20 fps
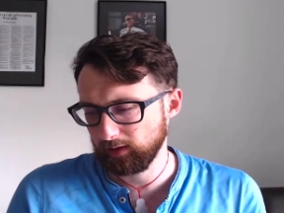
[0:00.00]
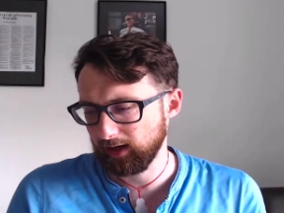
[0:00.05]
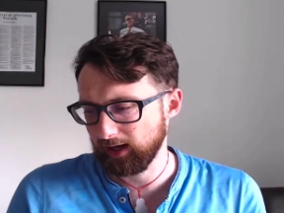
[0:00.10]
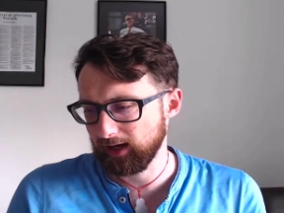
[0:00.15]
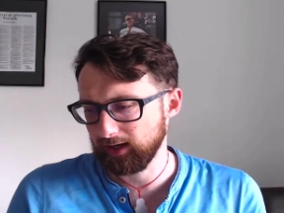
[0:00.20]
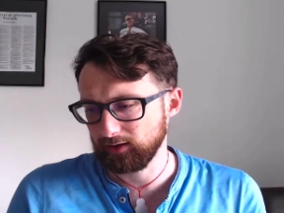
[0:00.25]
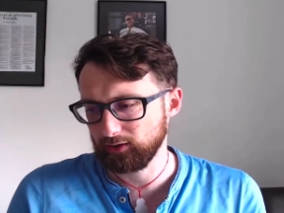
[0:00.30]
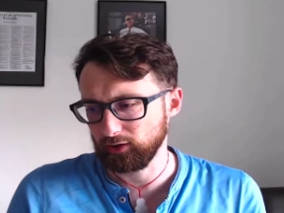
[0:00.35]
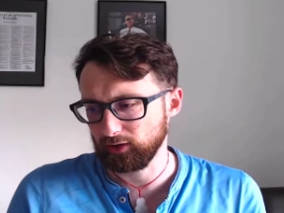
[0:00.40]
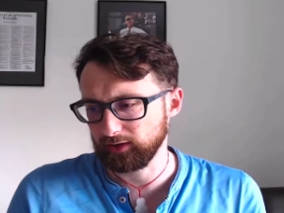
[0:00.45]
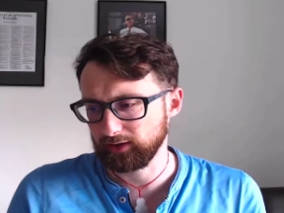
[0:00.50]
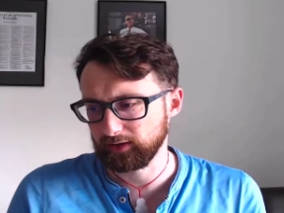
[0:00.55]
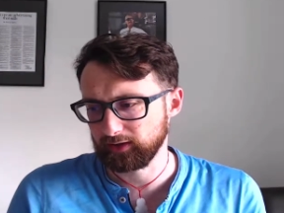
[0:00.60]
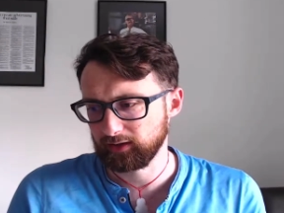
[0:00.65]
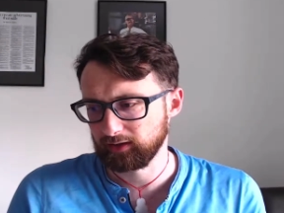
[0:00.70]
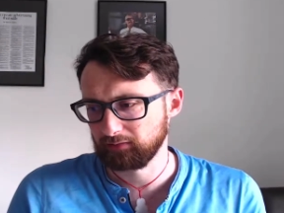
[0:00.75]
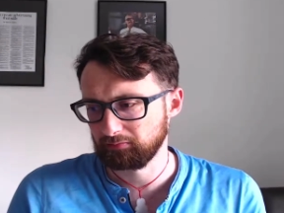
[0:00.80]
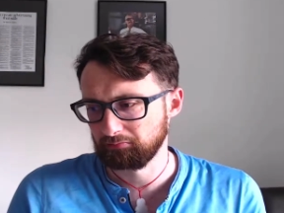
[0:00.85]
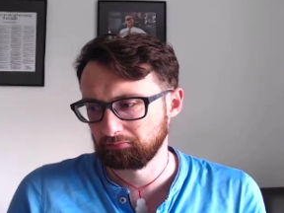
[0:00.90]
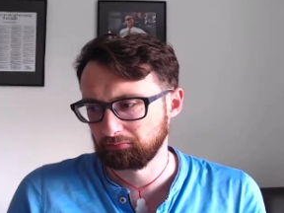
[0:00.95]
it
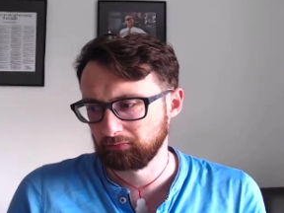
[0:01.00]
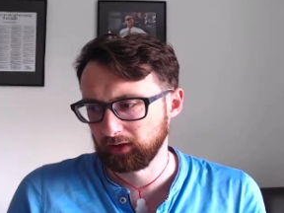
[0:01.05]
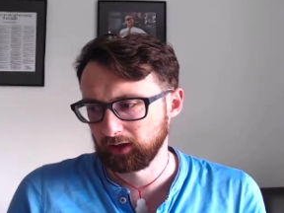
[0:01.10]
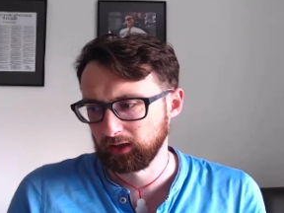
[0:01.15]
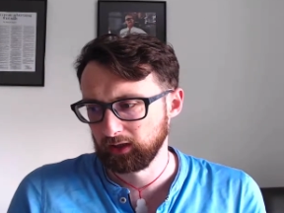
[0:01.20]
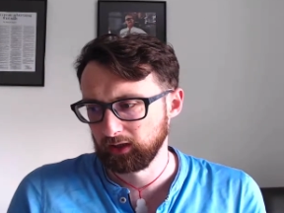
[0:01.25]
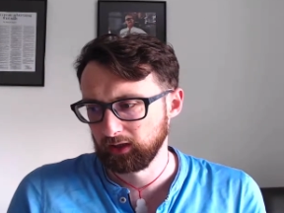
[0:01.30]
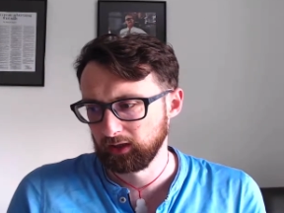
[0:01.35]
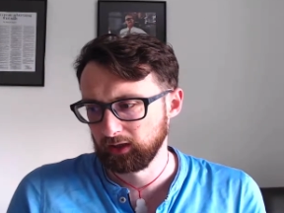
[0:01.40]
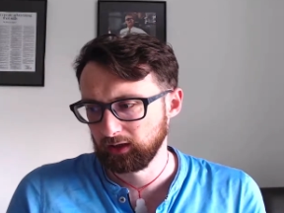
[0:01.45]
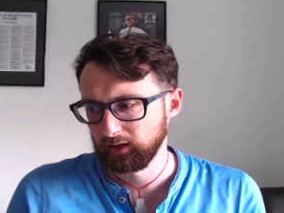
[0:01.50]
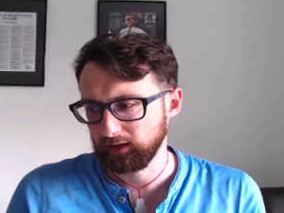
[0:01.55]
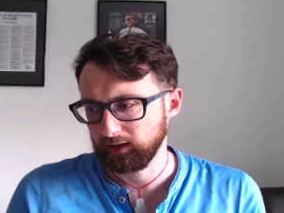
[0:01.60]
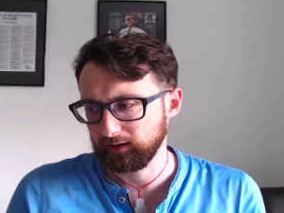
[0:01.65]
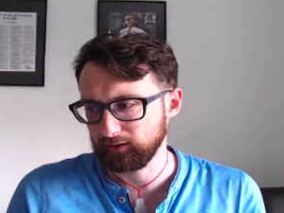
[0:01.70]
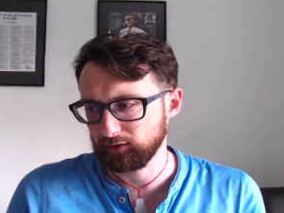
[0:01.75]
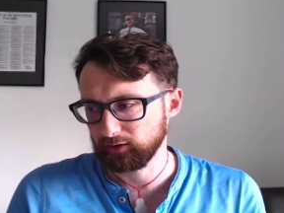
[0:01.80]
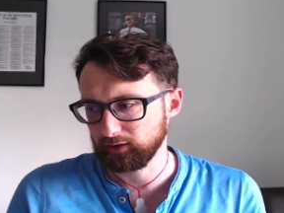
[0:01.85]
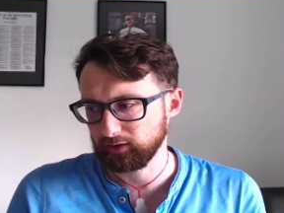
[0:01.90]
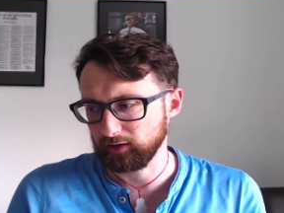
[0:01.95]
just it
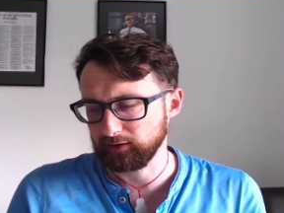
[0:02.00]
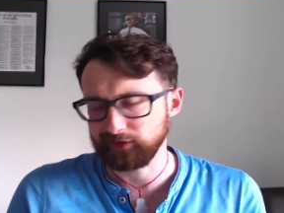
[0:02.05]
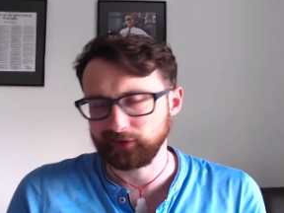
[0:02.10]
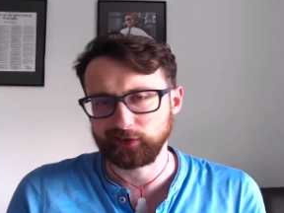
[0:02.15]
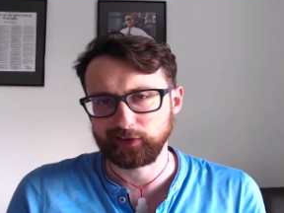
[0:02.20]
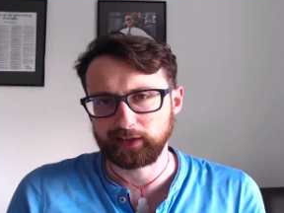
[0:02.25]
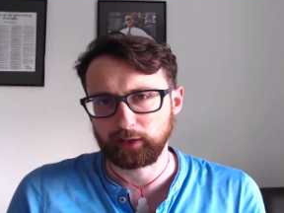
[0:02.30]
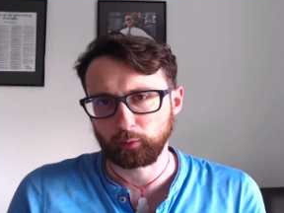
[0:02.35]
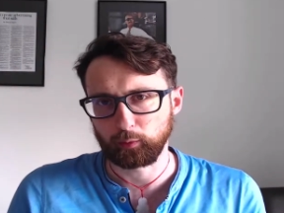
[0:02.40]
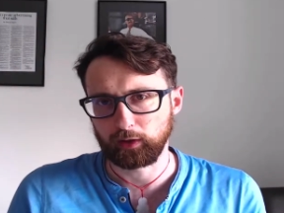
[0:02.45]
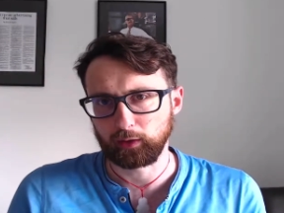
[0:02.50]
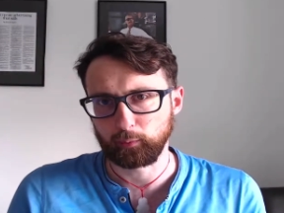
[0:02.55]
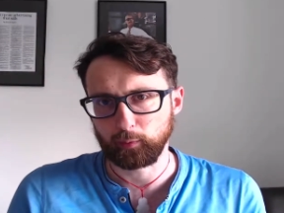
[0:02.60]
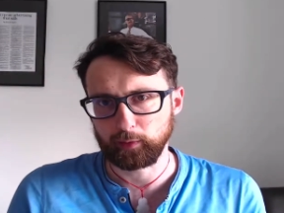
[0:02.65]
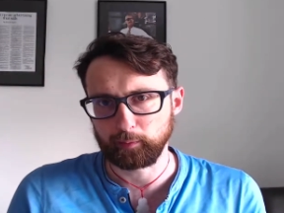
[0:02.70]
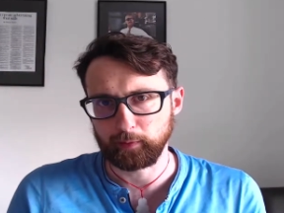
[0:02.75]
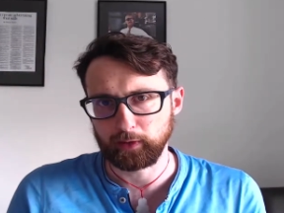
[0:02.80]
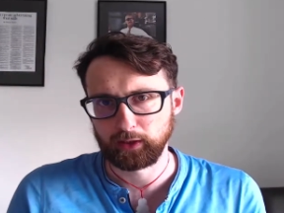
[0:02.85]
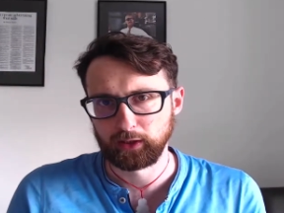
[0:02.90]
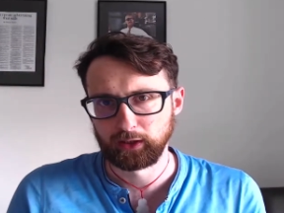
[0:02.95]
just doesn't sit well
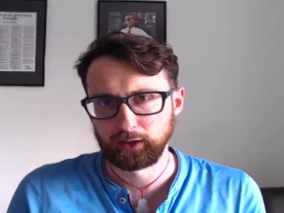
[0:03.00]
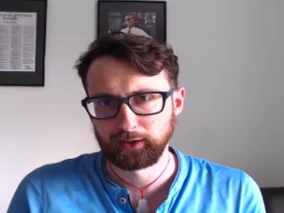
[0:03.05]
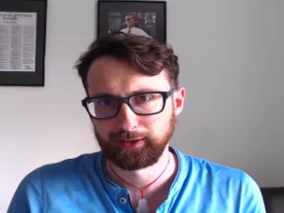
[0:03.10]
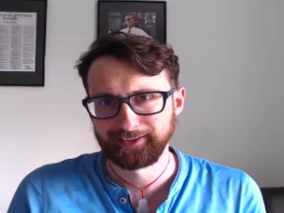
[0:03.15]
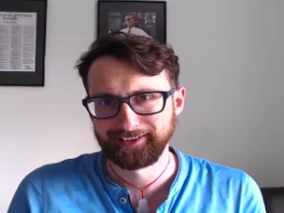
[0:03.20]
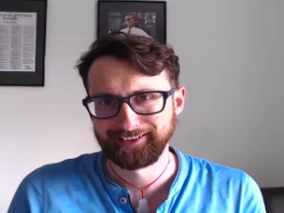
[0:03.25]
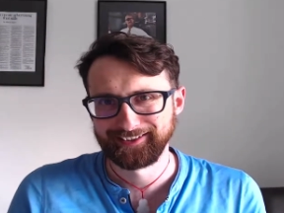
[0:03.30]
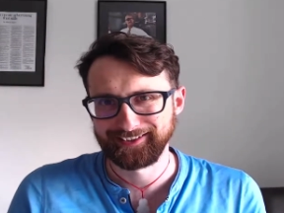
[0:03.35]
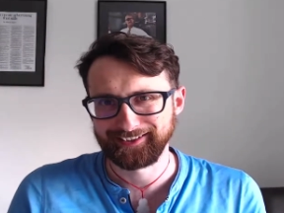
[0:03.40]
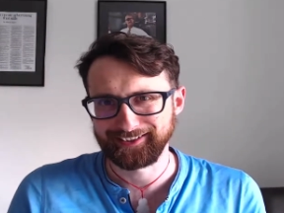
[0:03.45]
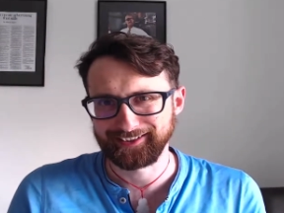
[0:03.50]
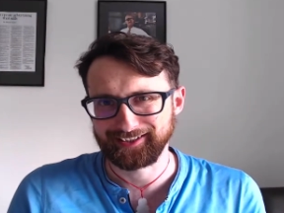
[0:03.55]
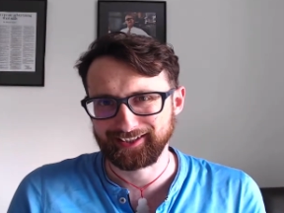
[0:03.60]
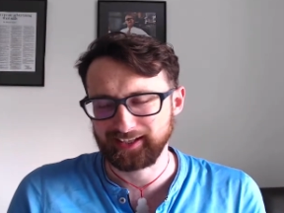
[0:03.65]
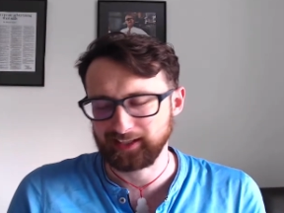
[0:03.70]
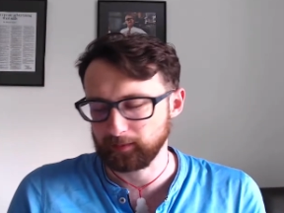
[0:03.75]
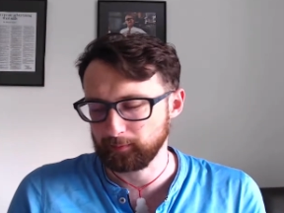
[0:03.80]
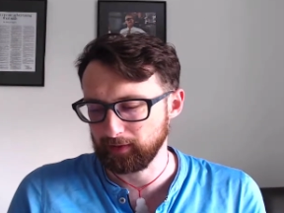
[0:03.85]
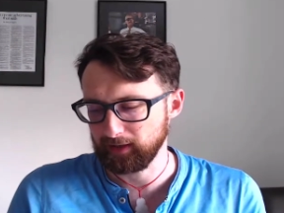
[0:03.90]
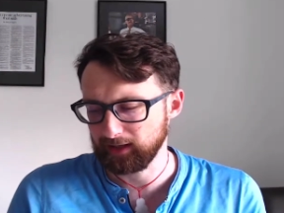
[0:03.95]
with me. It
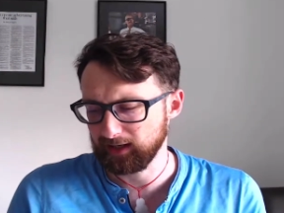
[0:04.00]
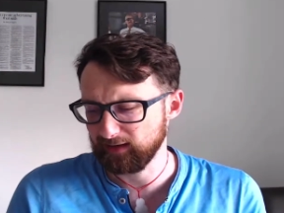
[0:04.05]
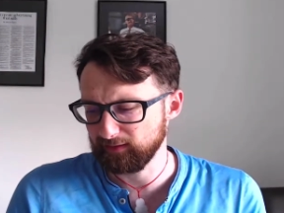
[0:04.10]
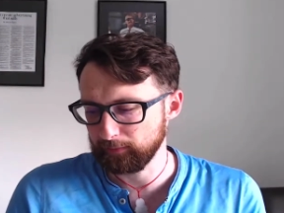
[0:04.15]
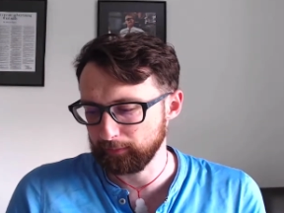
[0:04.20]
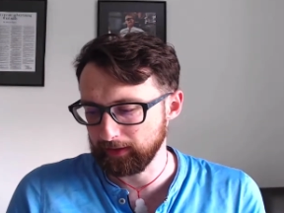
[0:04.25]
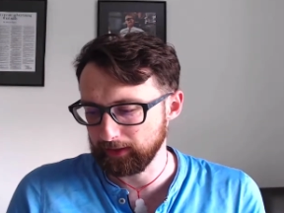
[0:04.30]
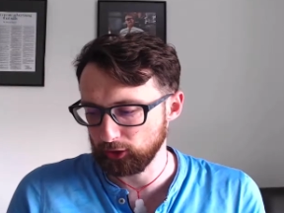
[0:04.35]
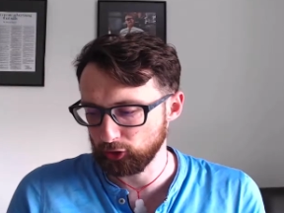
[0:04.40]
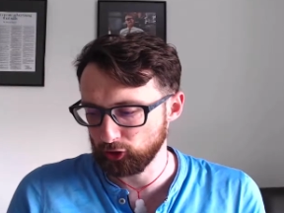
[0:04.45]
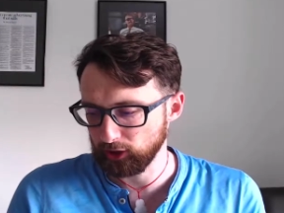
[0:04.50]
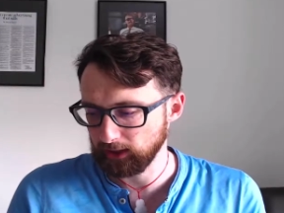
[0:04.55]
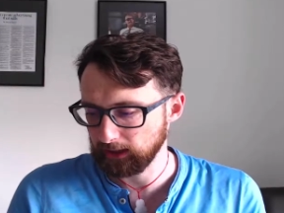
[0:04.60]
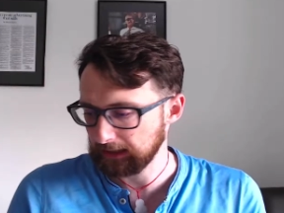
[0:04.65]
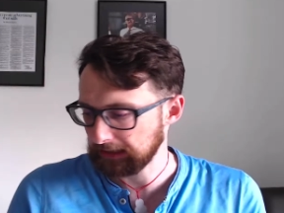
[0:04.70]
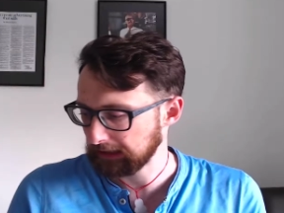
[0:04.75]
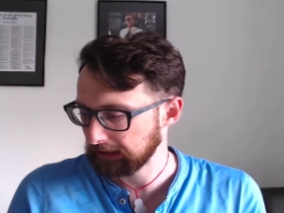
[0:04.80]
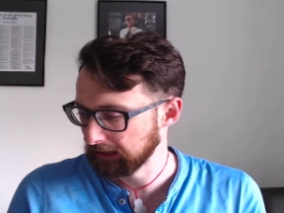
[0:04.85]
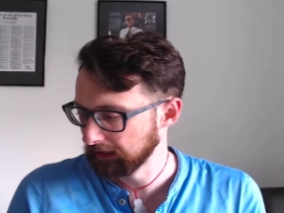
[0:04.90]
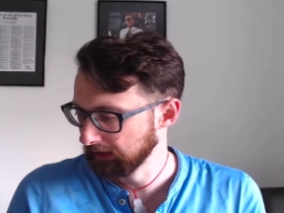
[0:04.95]
gets me gives me the
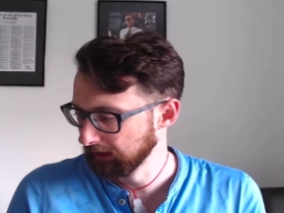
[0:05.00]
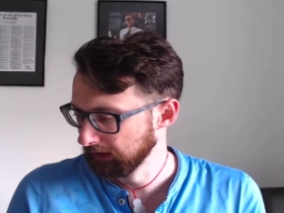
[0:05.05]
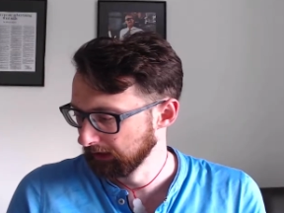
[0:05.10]
jitters,